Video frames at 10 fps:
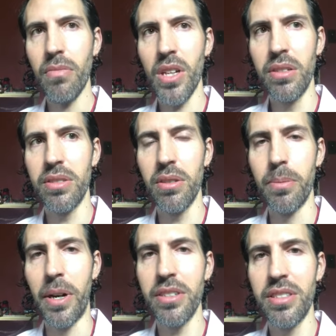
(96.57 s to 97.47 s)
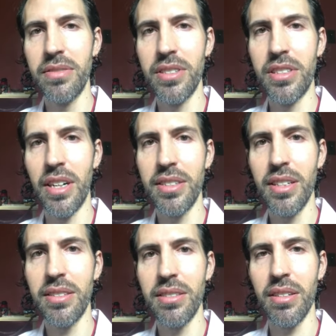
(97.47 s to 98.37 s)
So about Shiva
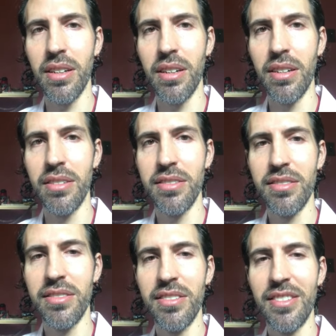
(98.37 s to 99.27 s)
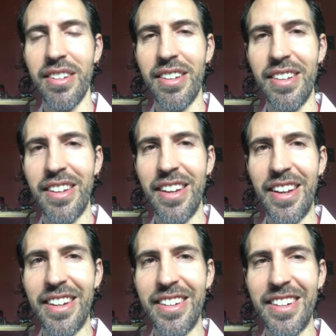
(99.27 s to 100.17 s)
Jatas,
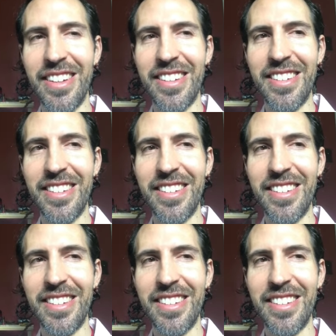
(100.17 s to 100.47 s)
and to